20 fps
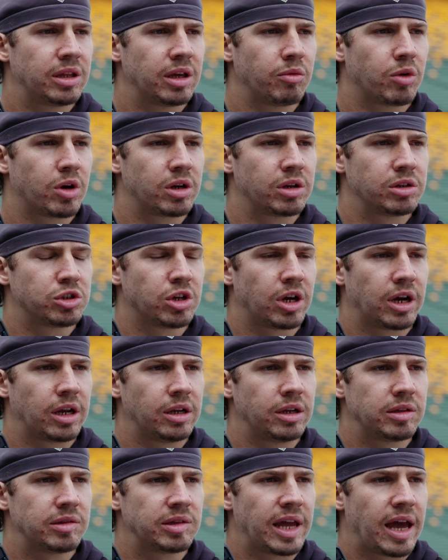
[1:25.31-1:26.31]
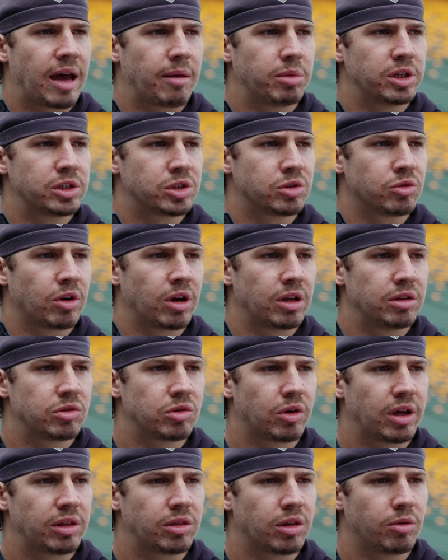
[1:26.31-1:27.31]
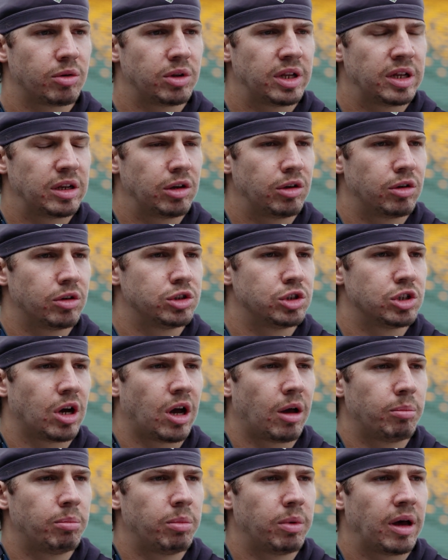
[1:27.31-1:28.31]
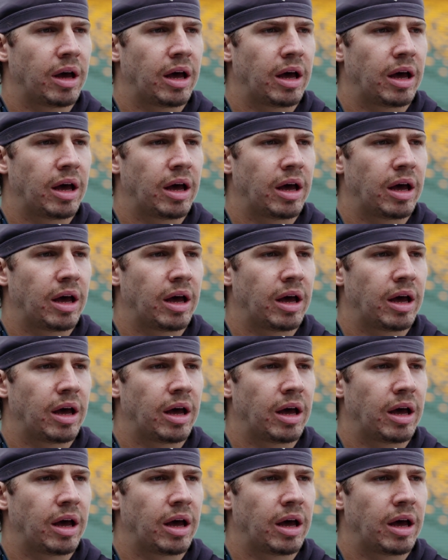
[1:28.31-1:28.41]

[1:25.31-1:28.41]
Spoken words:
They want to try and establish the run, so I thought we did a good job